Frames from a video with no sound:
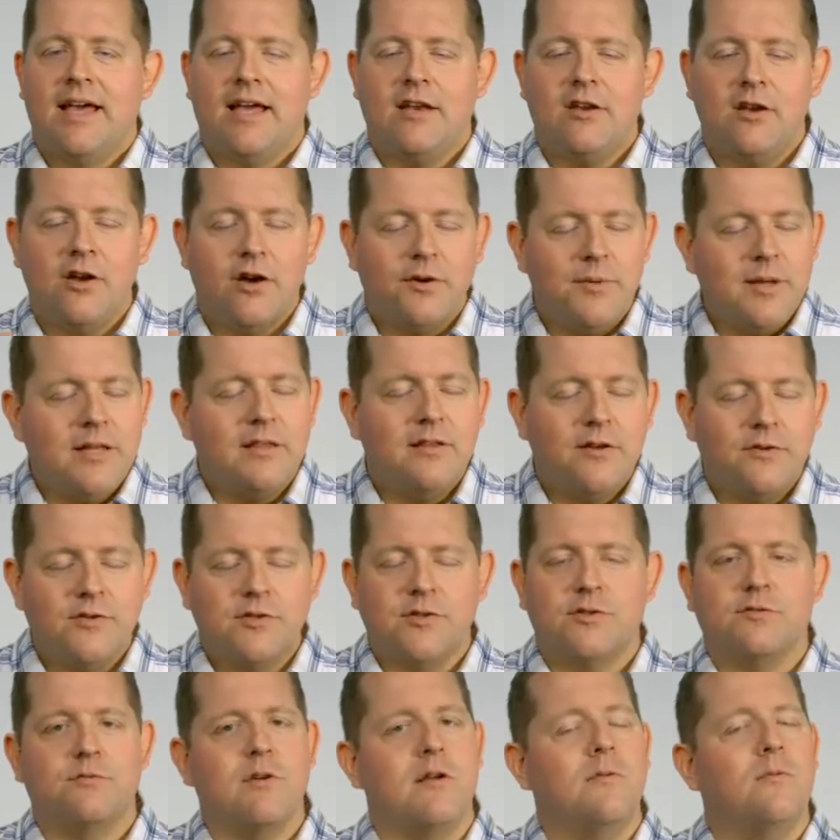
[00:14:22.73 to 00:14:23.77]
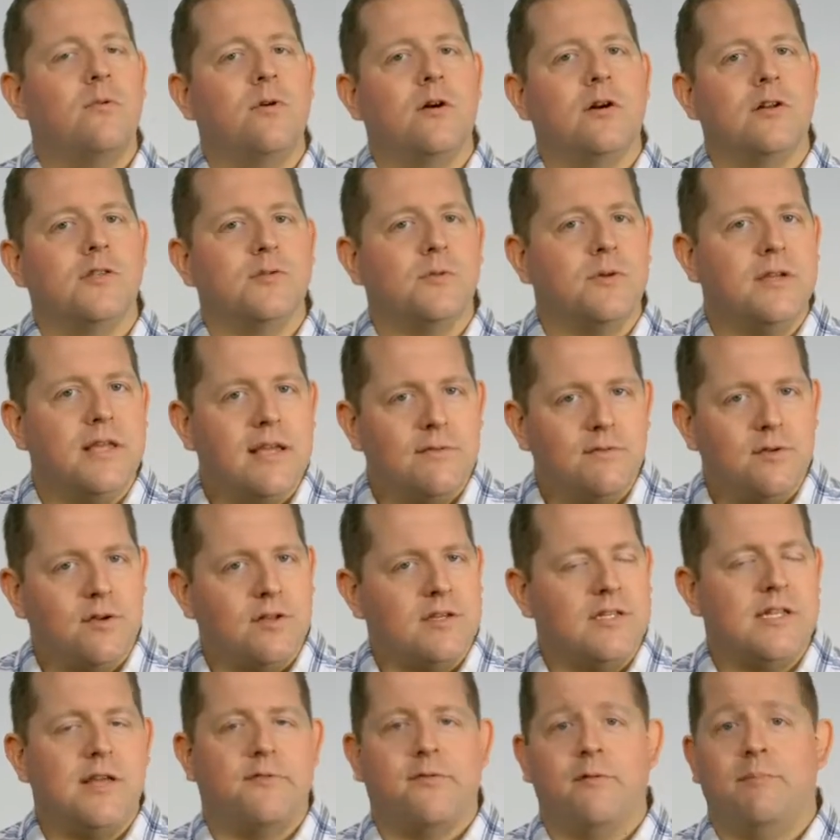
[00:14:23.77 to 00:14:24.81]
And knowing those three words will give
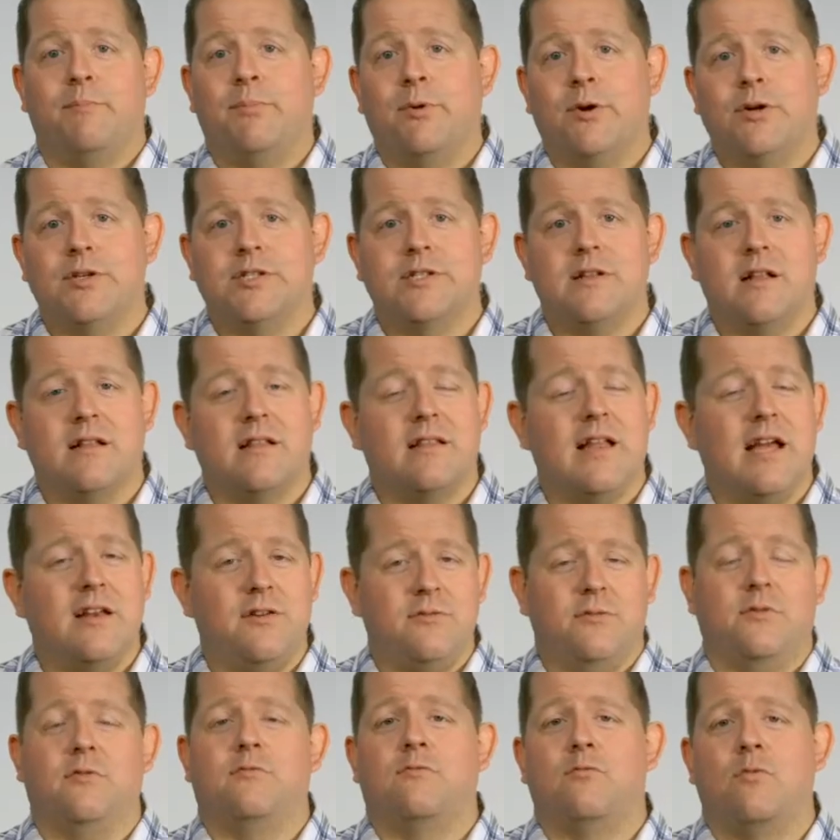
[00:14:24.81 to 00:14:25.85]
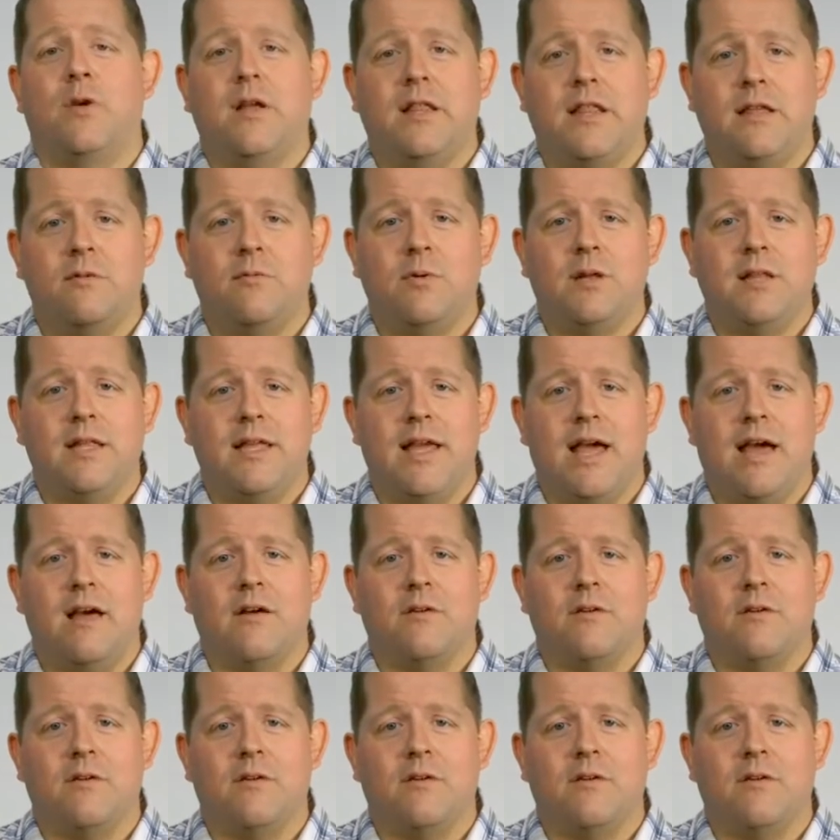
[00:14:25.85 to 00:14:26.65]
you a different person on the line who could really, really